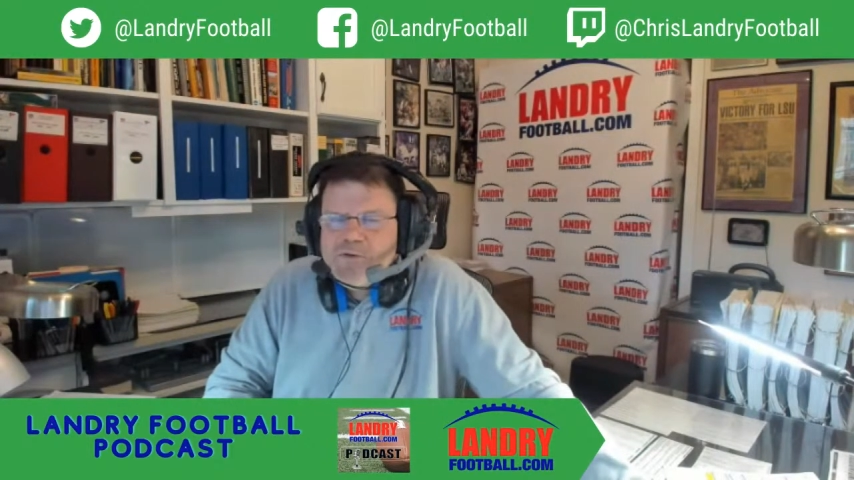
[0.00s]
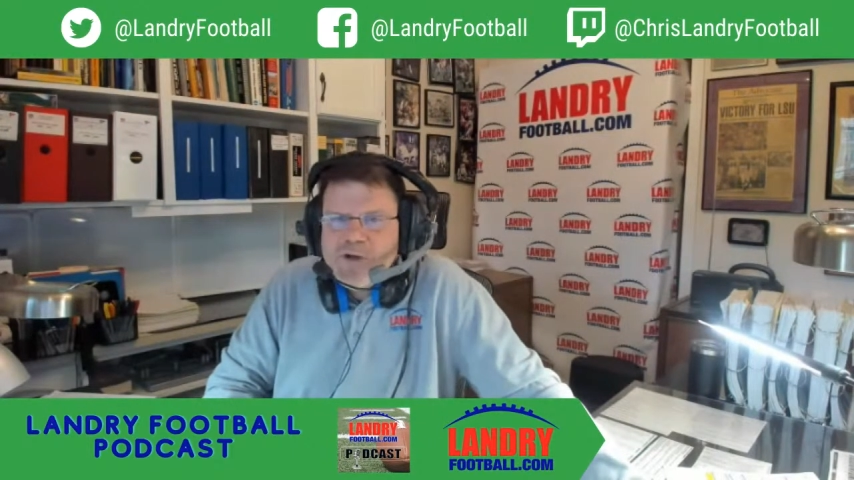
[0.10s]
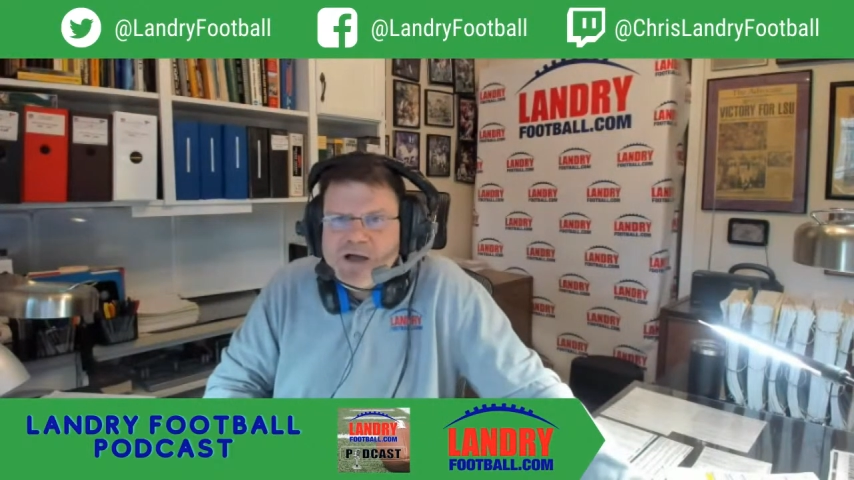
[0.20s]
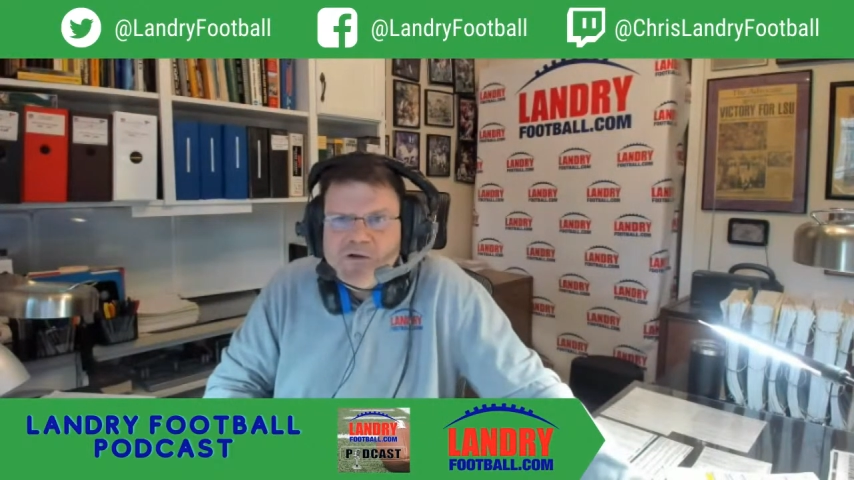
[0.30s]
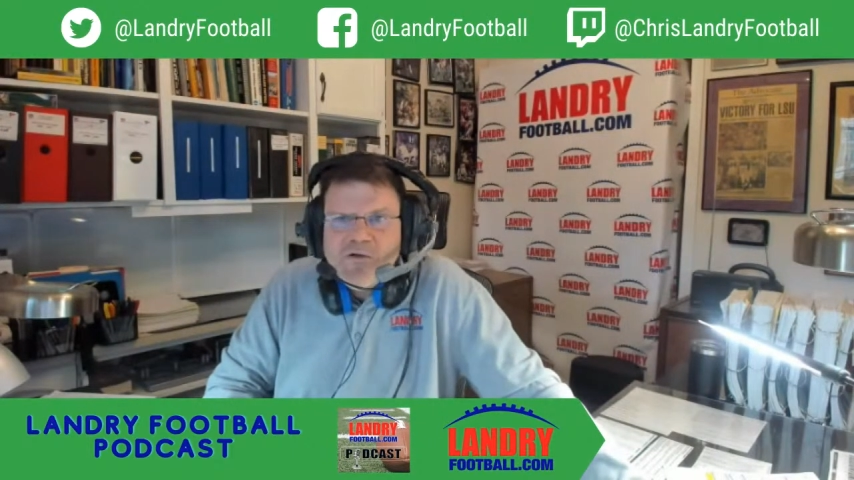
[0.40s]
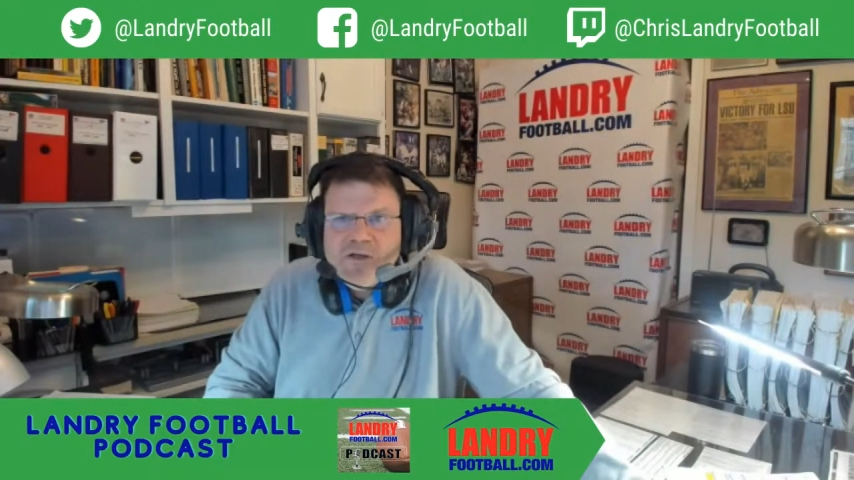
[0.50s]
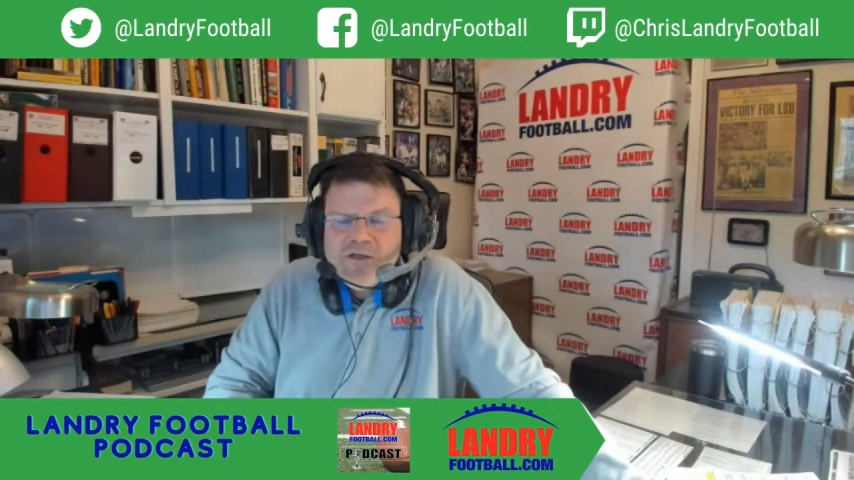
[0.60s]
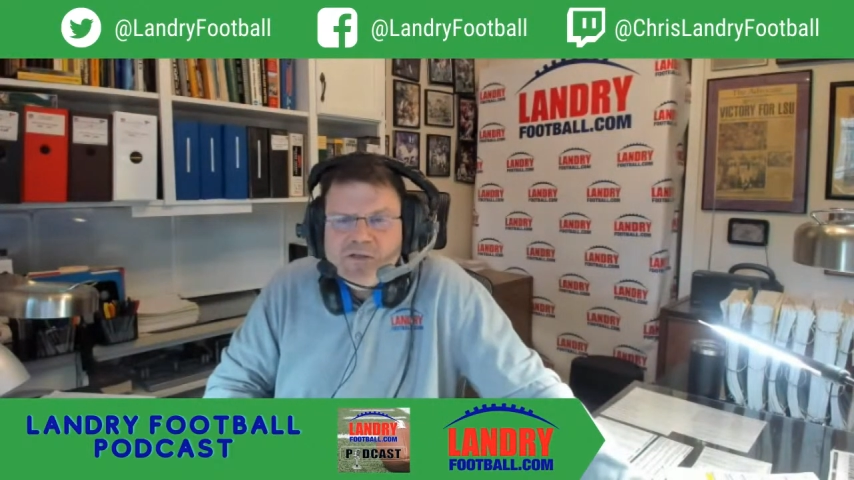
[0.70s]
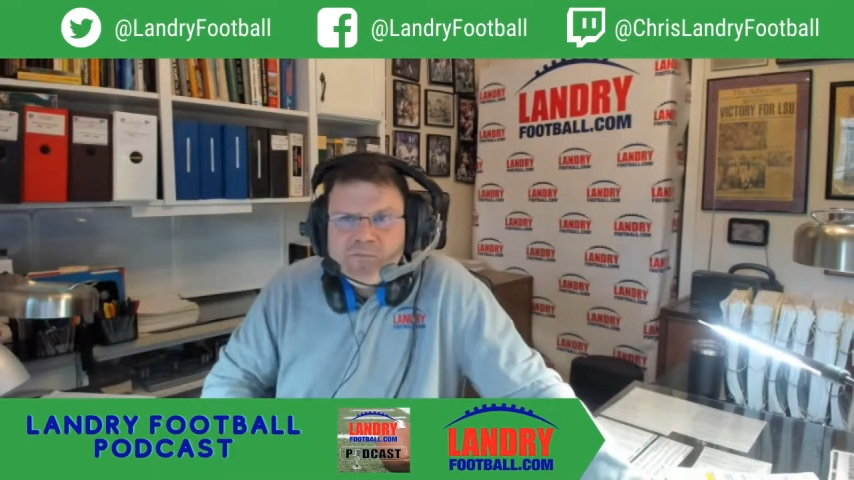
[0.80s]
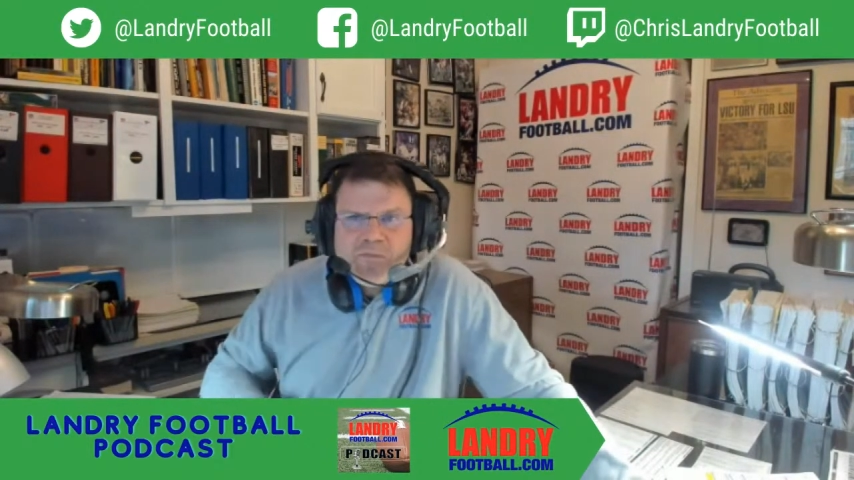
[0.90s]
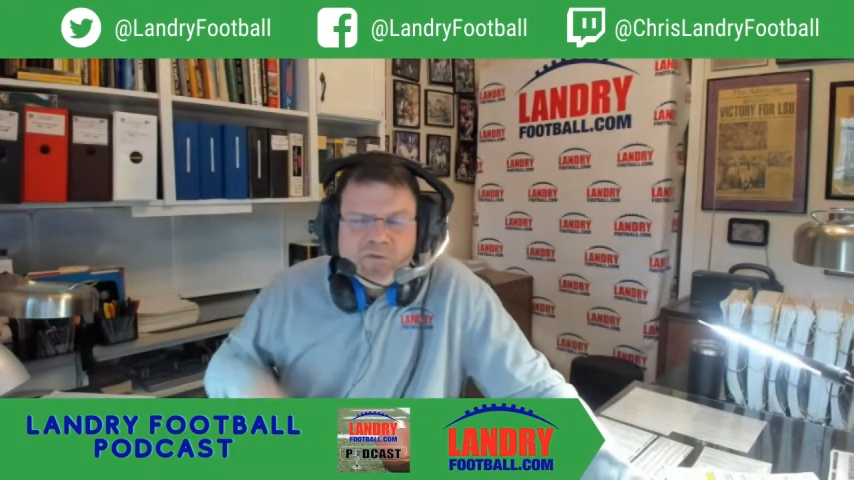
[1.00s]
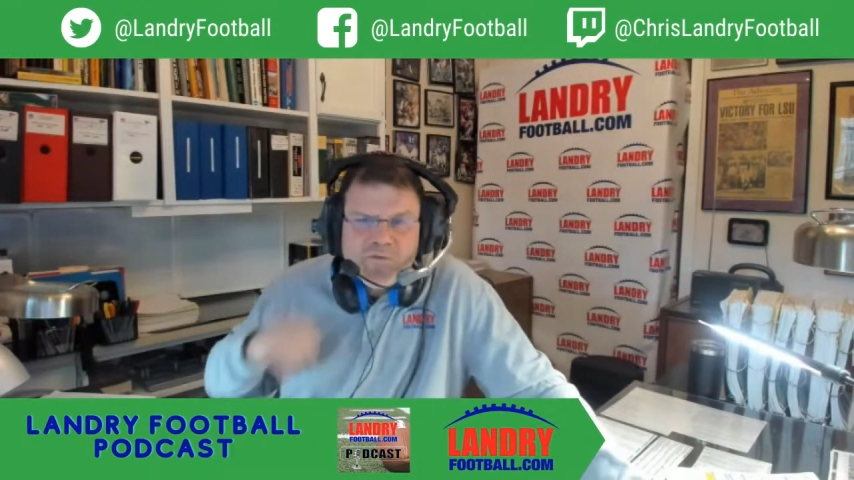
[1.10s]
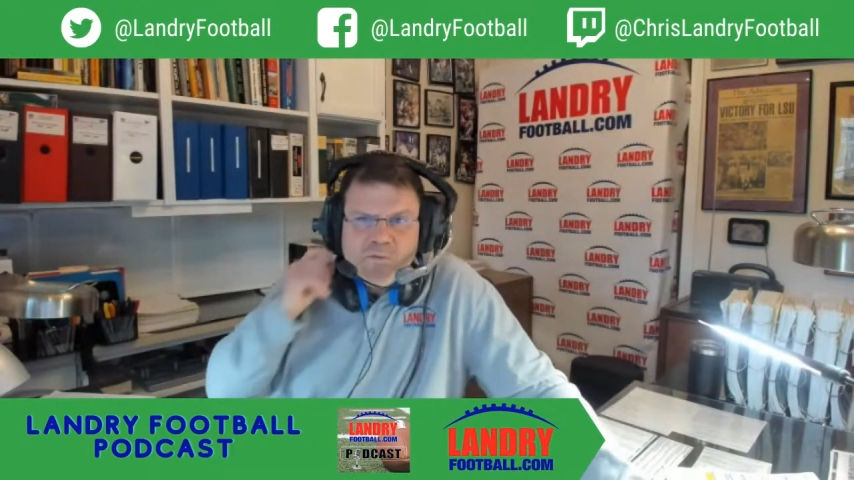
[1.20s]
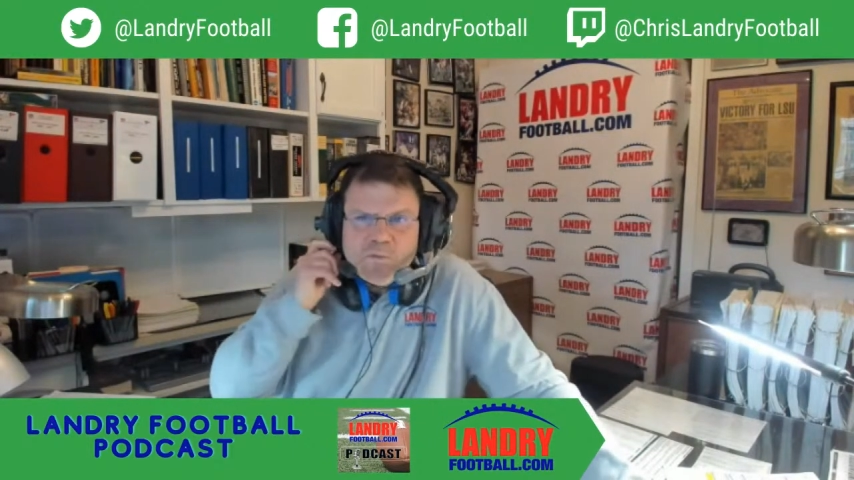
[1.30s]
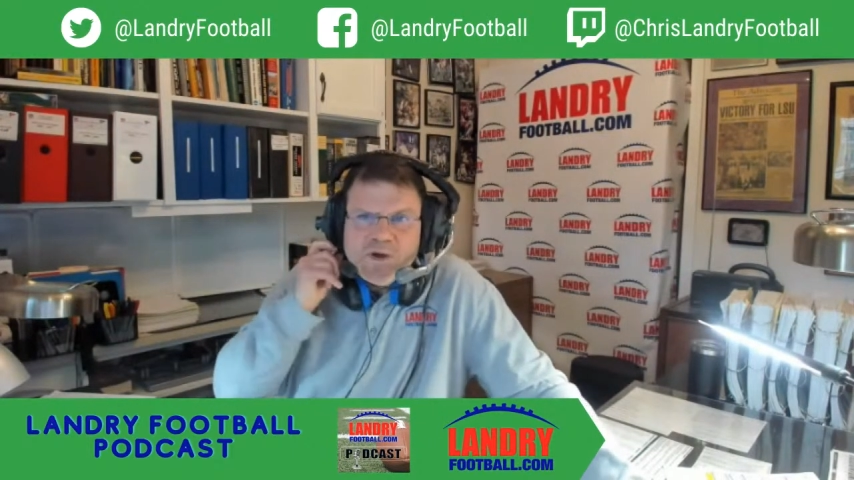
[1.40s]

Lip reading: Well, the